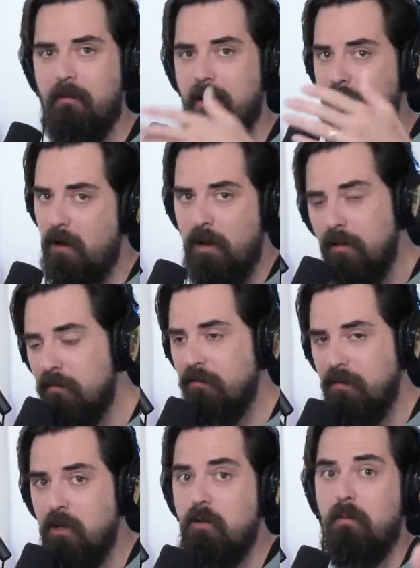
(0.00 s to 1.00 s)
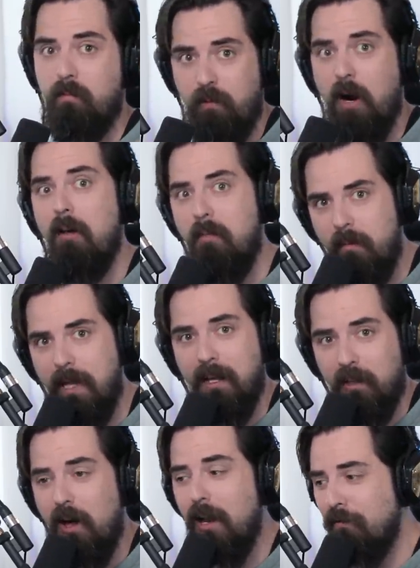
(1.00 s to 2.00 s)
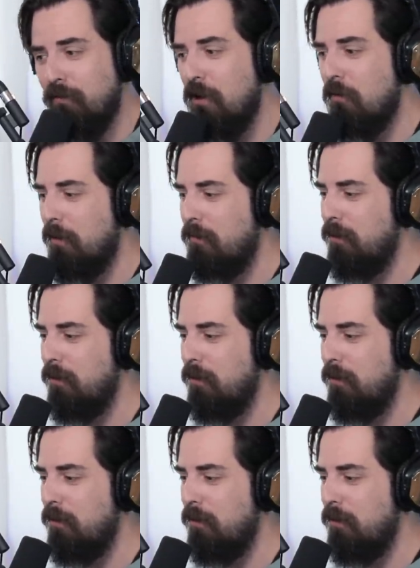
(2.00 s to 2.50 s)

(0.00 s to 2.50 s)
when all of you, probably a lot of you are